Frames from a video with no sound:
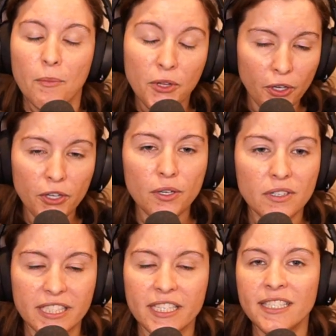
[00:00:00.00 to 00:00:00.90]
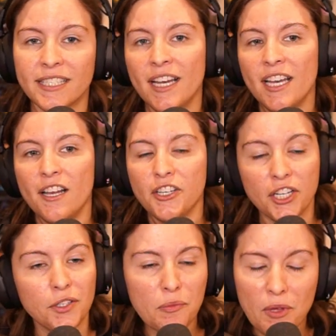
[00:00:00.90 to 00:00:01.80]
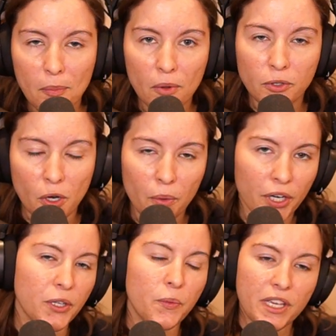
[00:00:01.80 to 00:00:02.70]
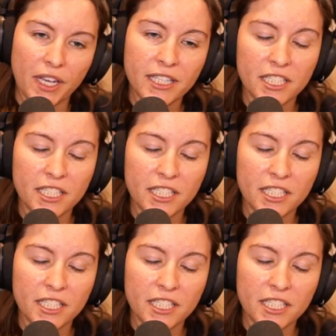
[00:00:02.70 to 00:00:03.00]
Well, the good news is, generally people don't work on the weekends.